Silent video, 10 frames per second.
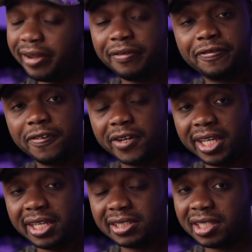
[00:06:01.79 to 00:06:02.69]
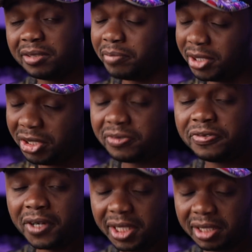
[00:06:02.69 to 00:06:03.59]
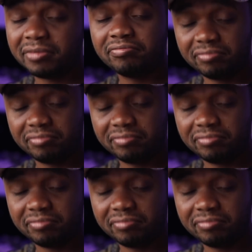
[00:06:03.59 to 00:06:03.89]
Funny, isn't it? not funny.